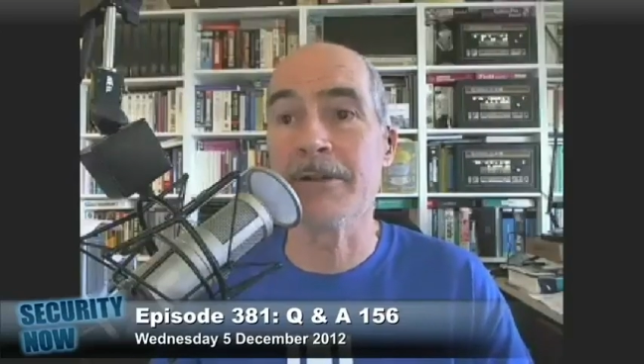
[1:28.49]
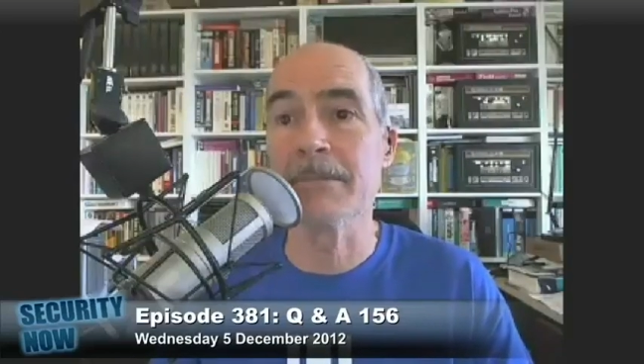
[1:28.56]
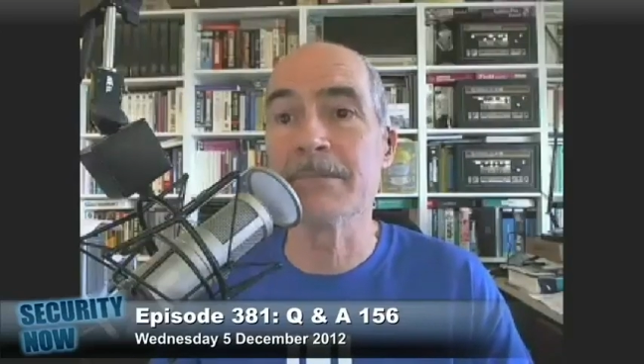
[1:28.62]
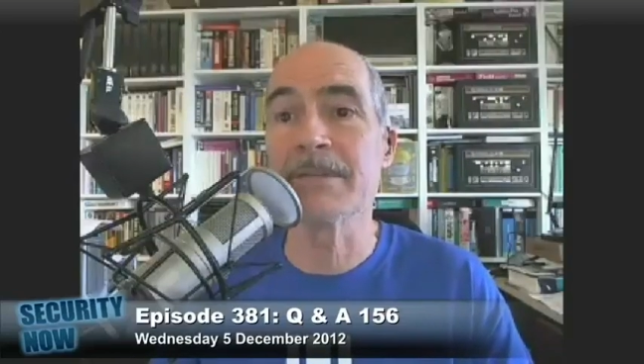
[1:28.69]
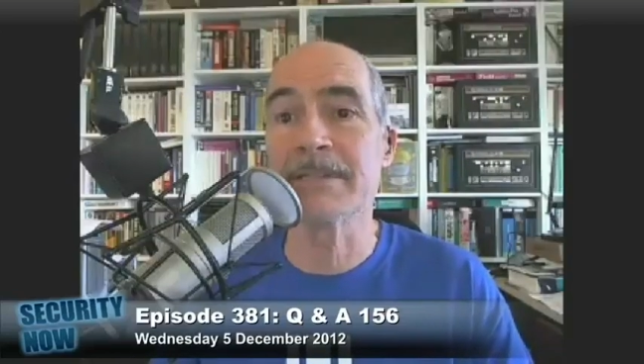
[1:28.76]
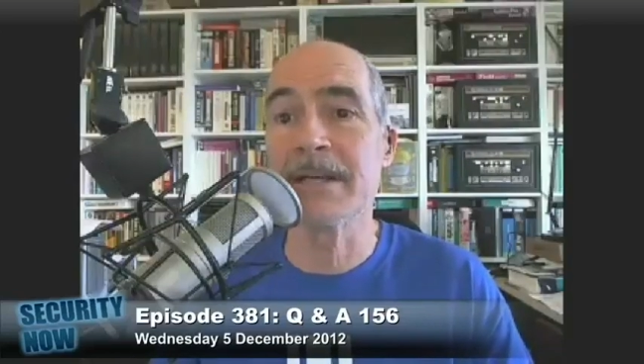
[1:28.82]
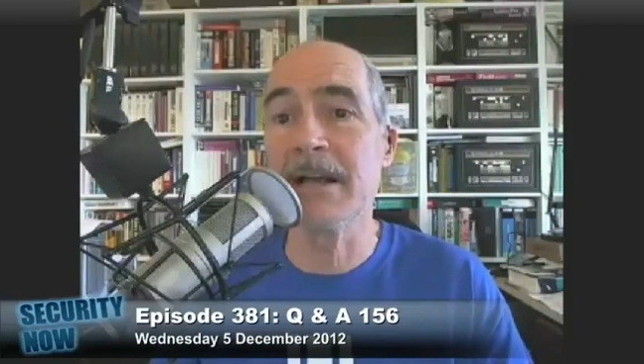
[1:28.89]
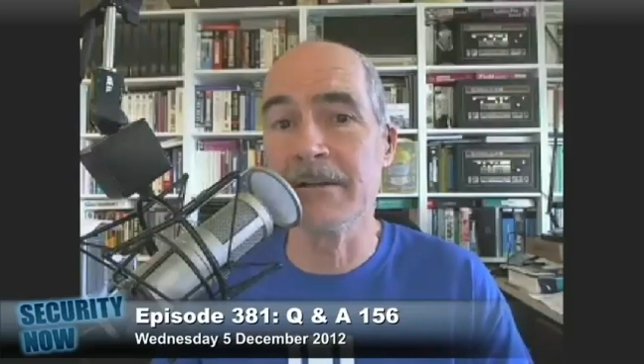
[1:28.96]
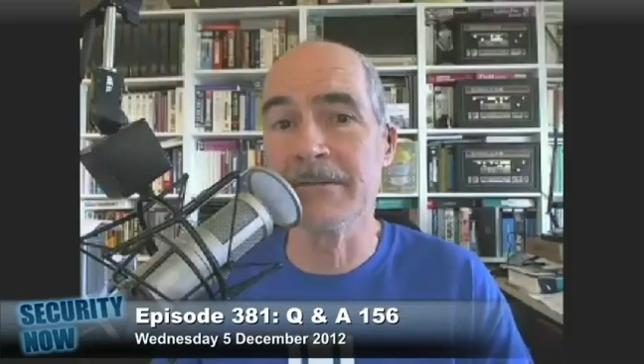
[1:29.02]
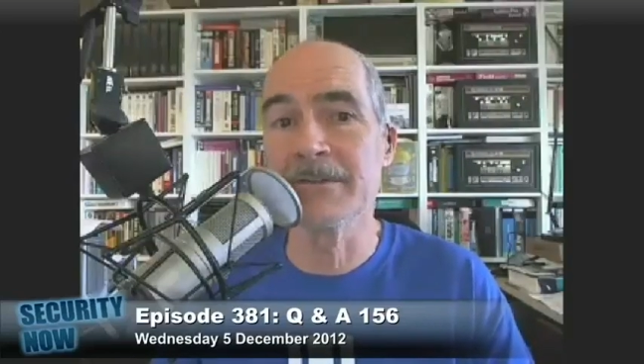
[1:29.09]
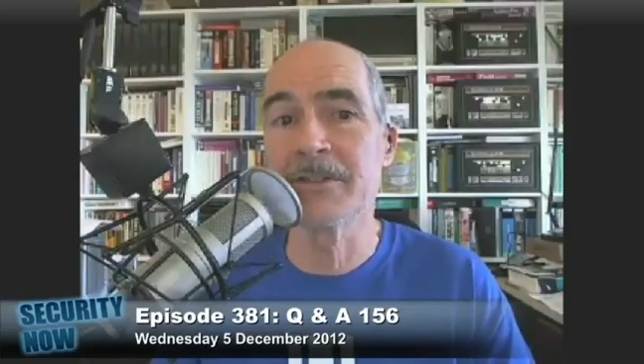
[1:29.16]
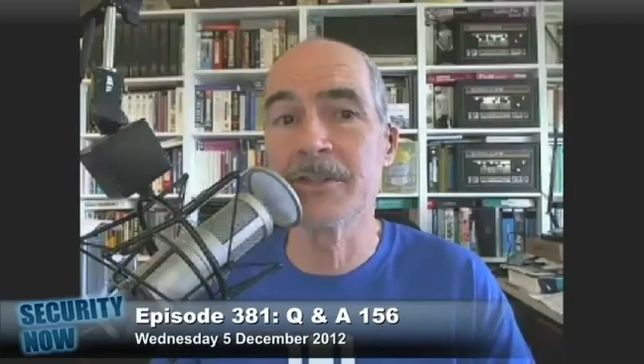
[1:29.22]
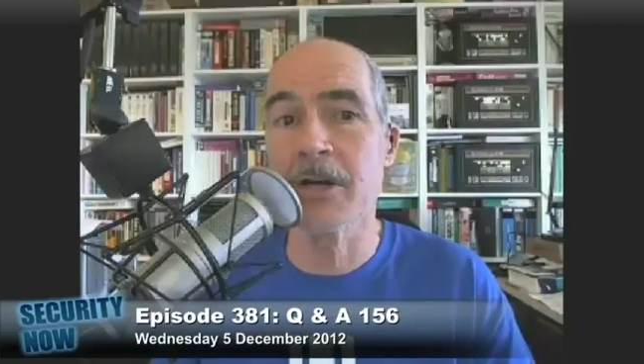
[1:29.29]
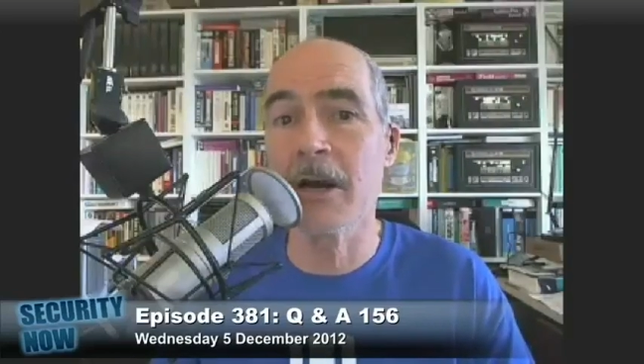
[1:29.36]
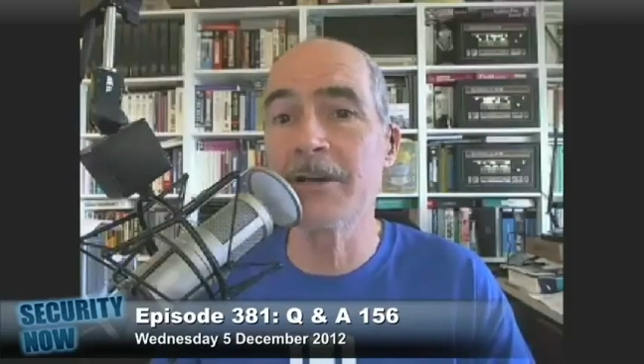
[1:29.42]
are
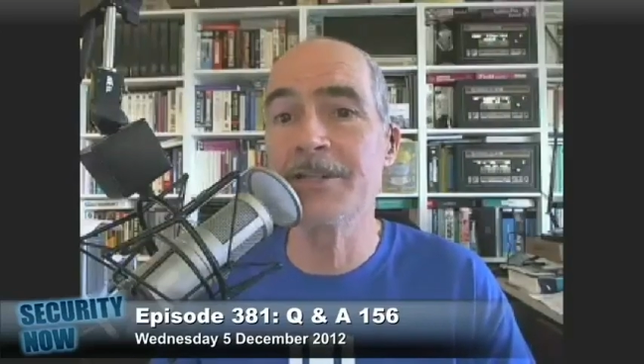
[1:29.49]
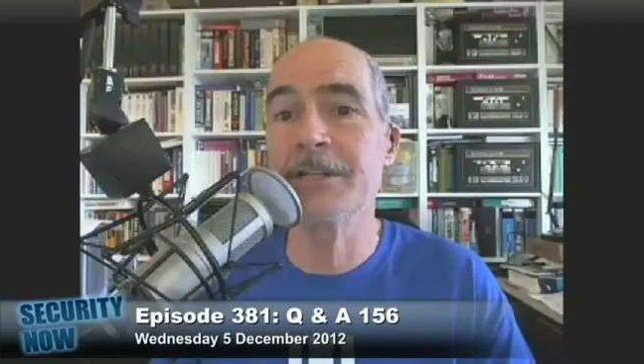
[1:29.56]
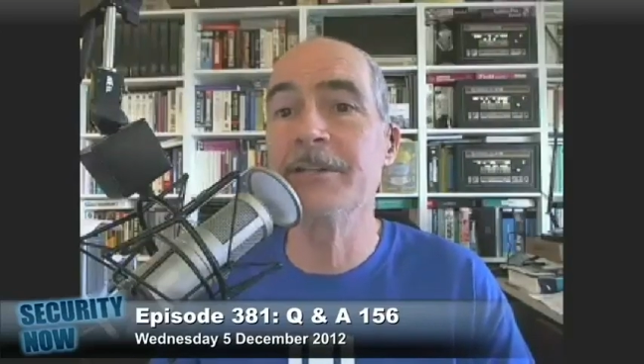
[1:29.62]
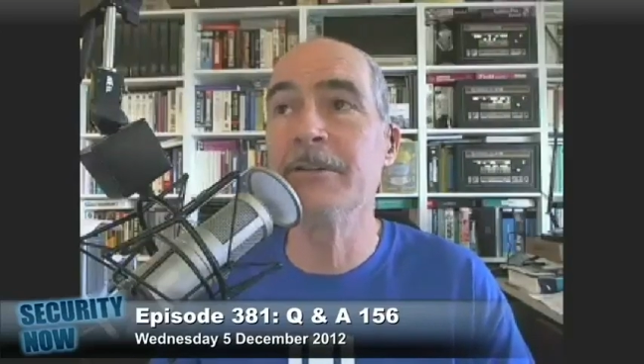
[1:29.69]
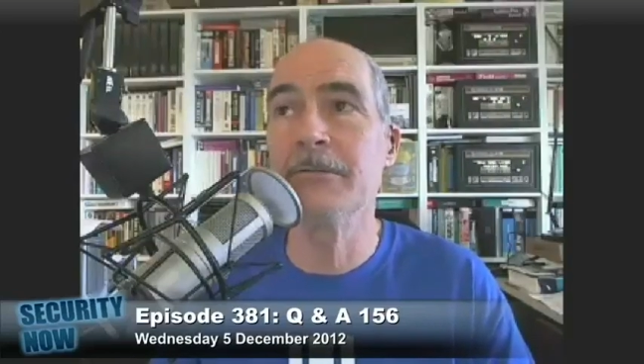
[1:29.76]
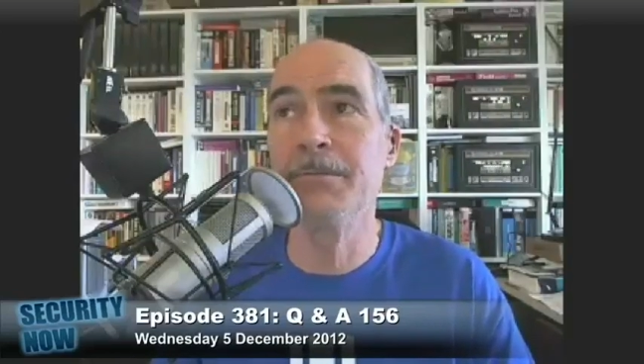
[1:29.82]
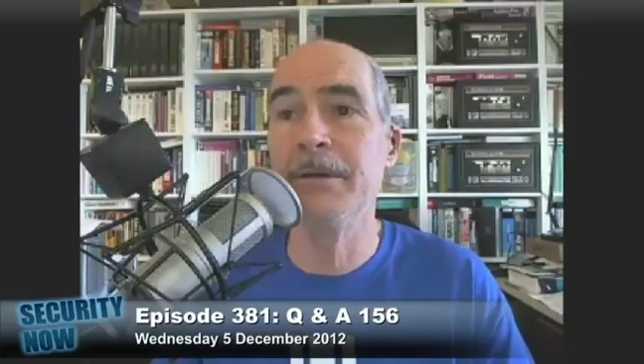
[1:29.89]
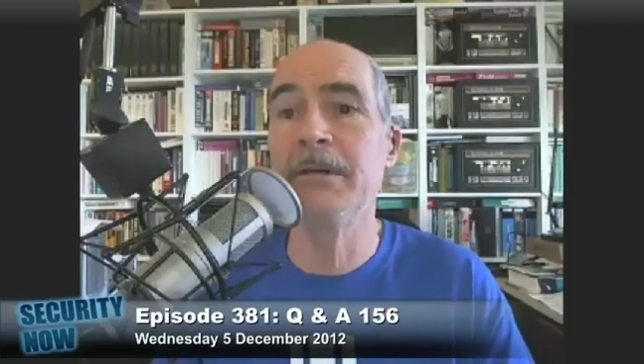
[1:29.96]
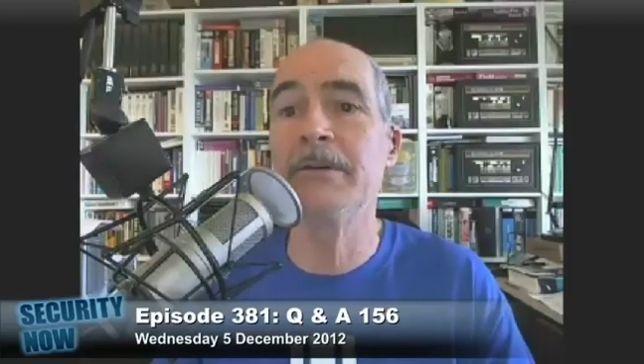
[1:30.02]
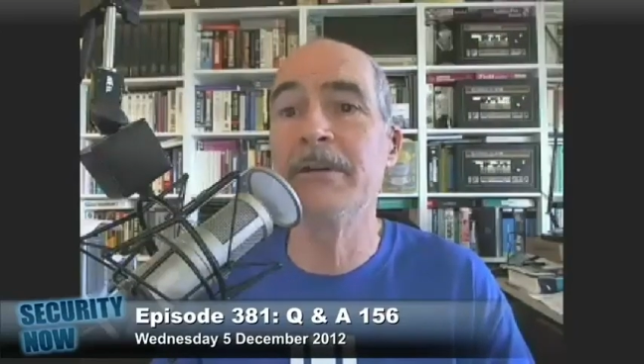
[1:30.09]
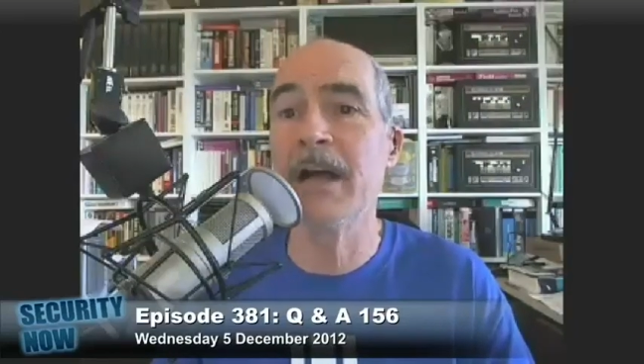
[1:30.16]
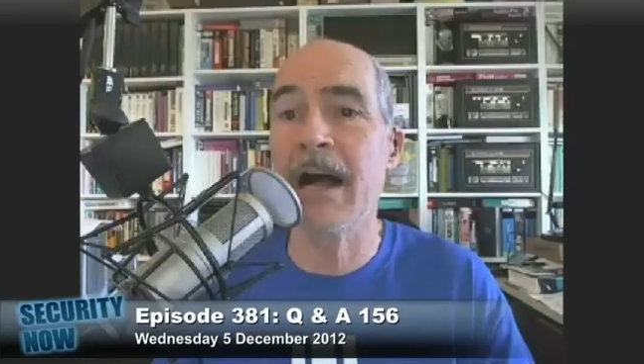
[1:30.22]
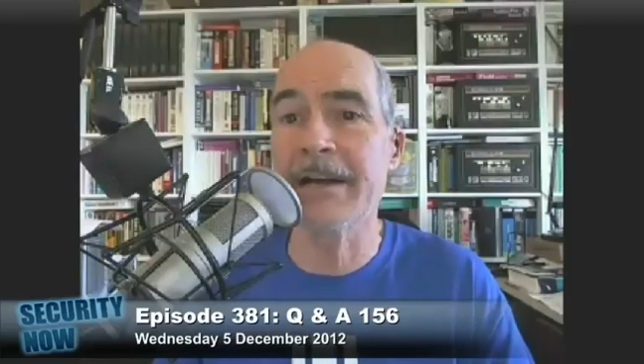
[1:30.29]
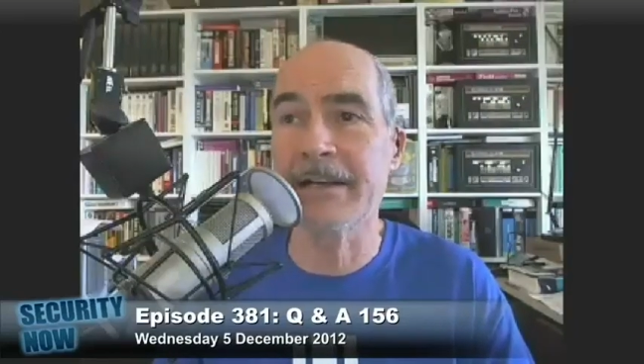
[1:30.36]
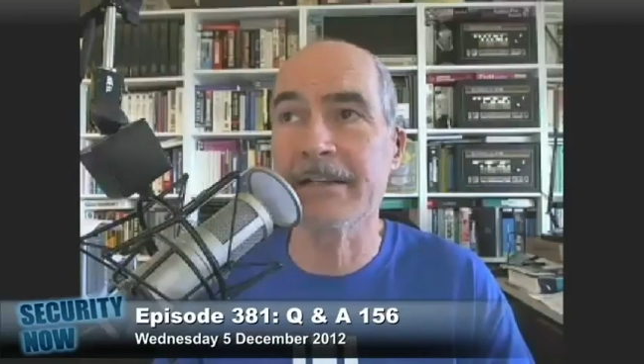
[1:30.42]
themselves charging you
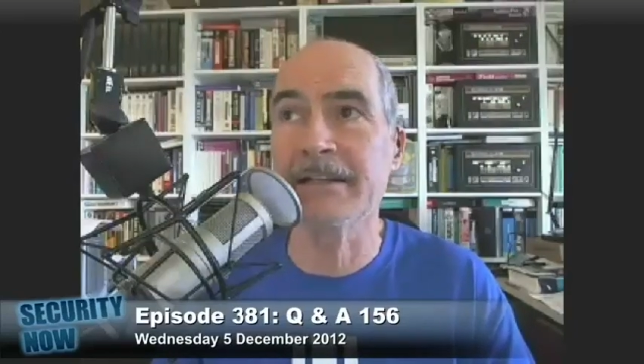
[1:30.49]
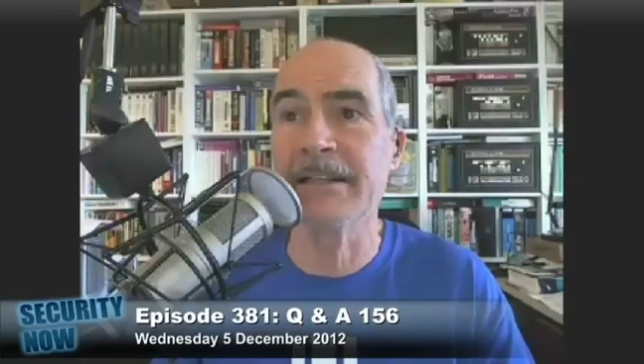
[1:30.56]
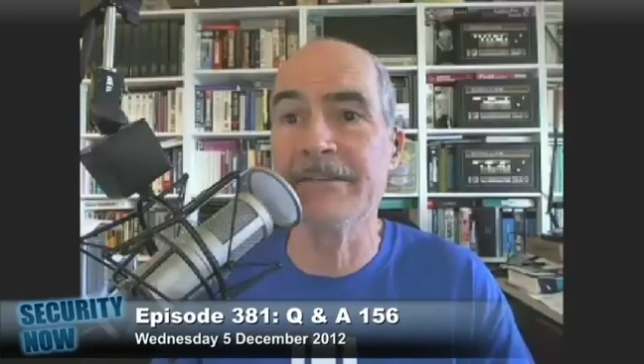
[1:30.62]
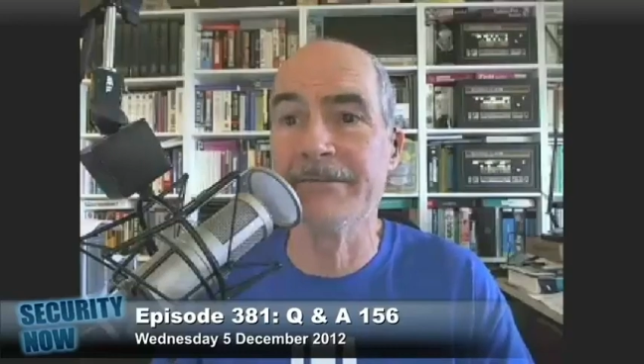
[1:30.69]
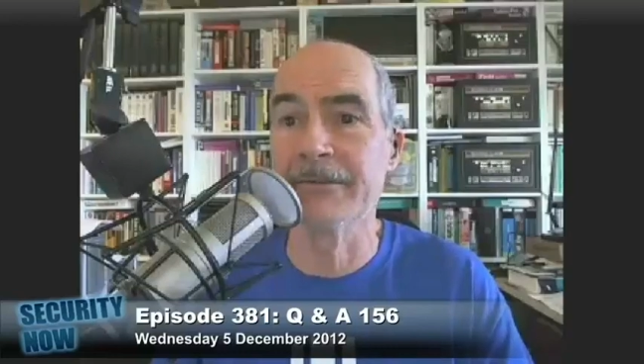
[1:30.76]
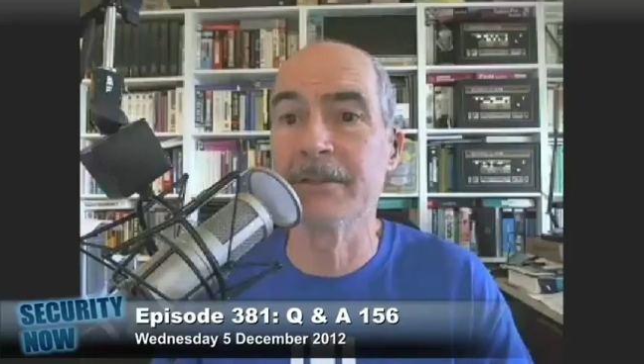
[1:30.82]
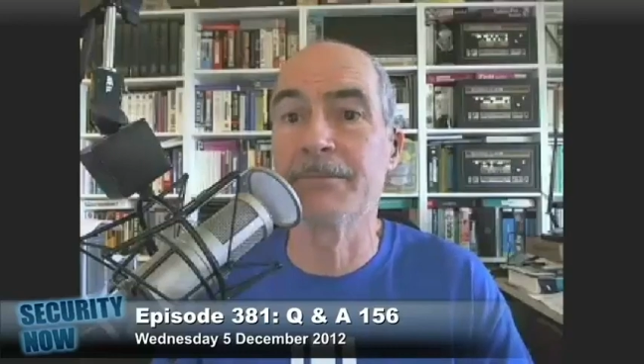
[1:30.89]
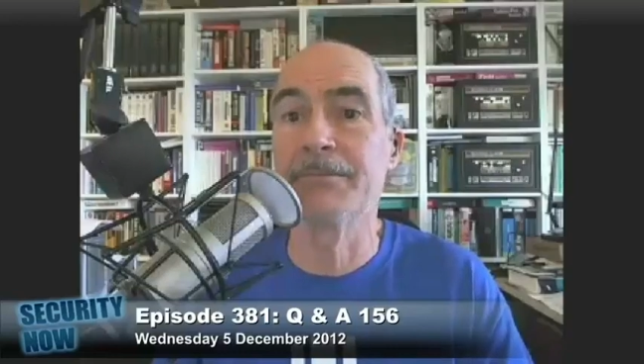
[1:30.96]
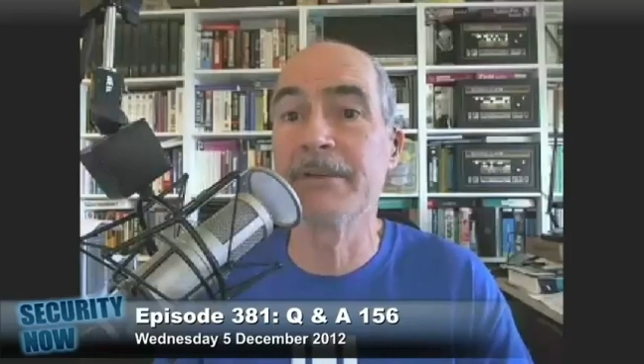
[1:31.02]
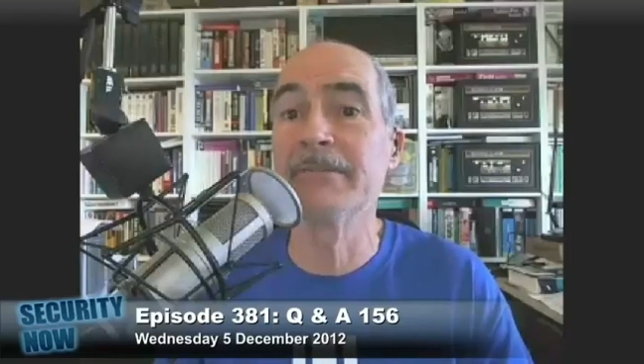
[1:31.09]
periodically for the